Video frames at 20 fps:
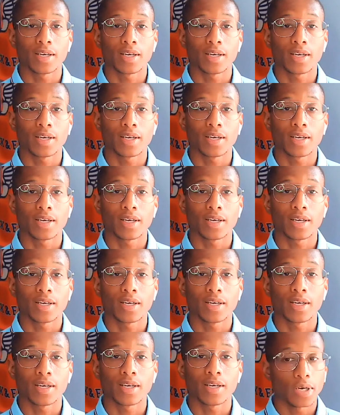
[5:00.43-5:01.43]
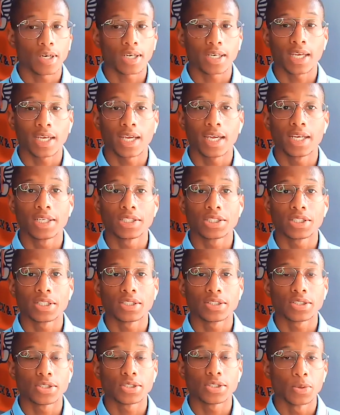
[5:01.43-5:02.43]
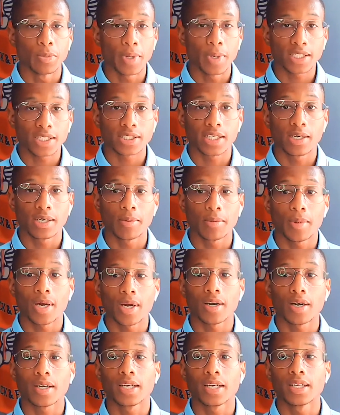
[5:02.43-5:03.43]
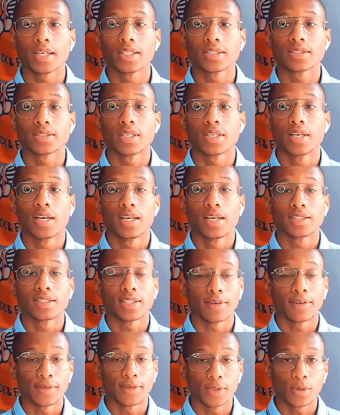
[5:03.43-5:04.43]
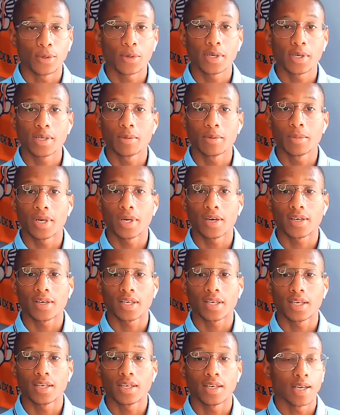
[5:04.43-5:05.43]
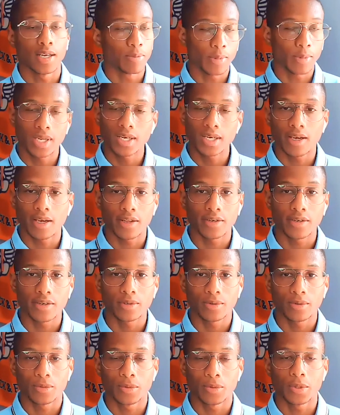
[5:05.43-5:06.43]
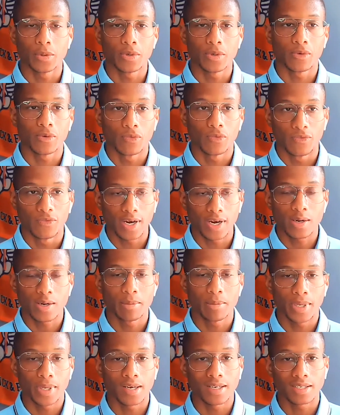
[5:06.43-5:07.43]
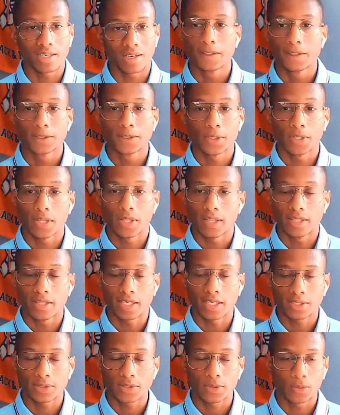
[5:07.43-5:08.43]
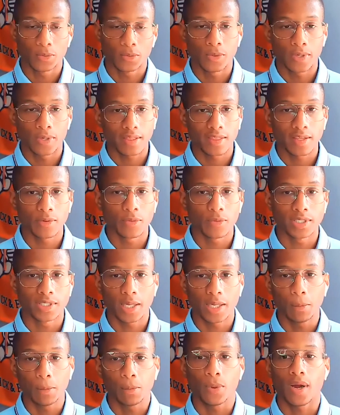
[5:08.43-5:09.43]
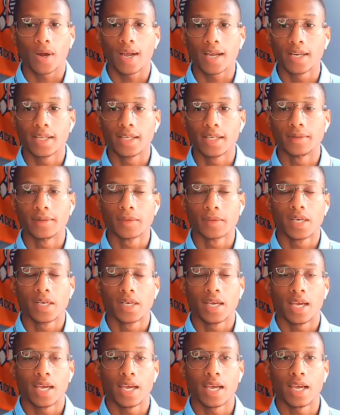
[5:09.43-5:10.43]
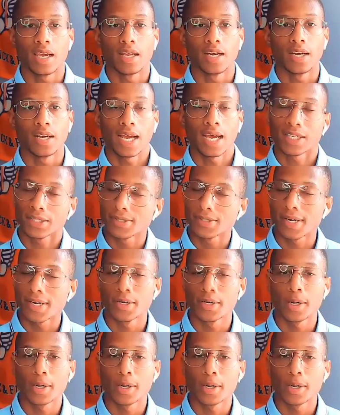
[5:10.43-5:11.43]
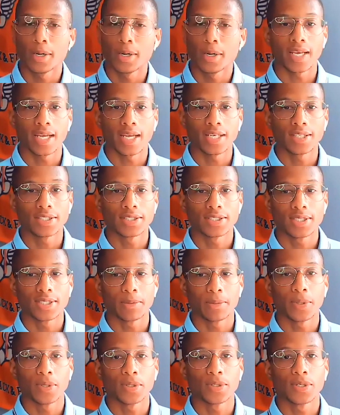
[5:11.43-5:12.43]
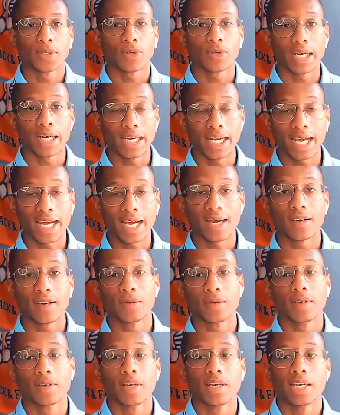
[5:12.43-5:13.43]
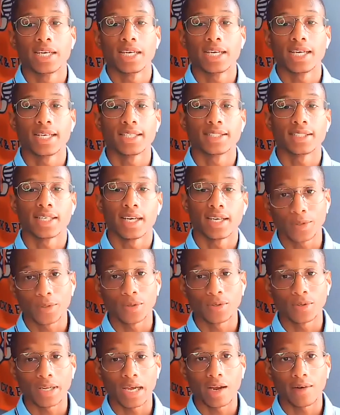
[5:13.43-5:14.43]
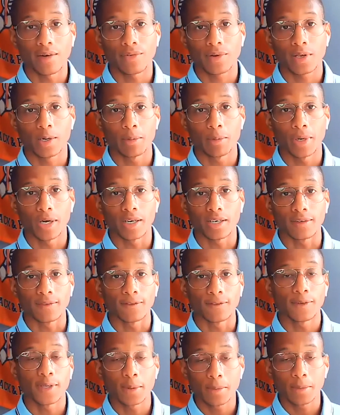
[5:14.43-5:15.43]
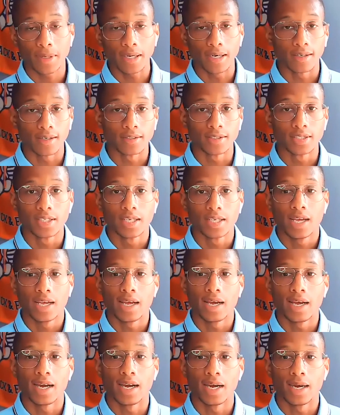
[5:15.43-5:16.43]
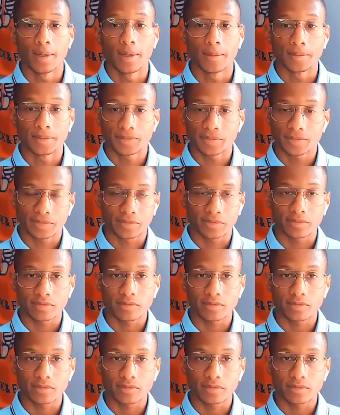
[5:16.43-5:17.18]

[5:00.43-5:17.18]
Nigerian American, two Caucasians, two Mexican Americans, Salvadorian American, and many other. We're very big on diversity here. So that's one thing we take pride in. And actually, our number one agency builder right now is a 35-year-old African American female. Um,